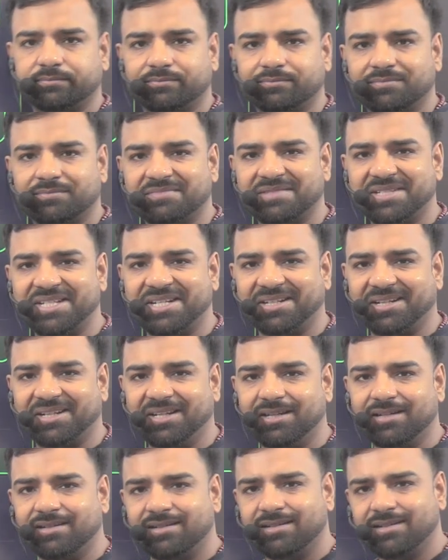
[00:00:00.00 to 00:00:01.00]
Is it
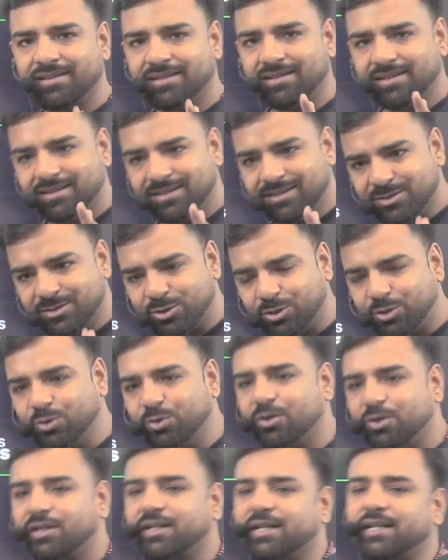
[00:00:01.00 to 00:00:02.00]
clear? So do
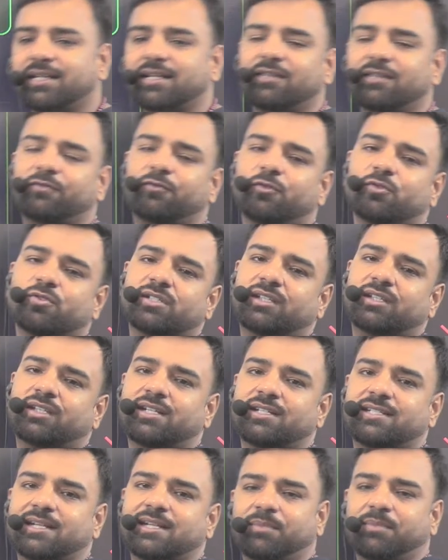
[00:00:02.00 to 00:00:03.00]
not get confused in the
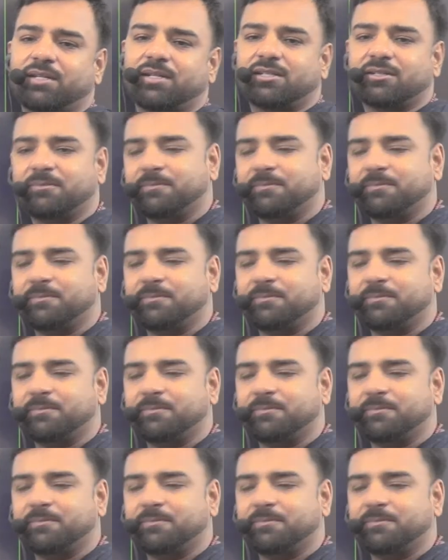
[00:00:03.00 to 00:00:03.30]
examination.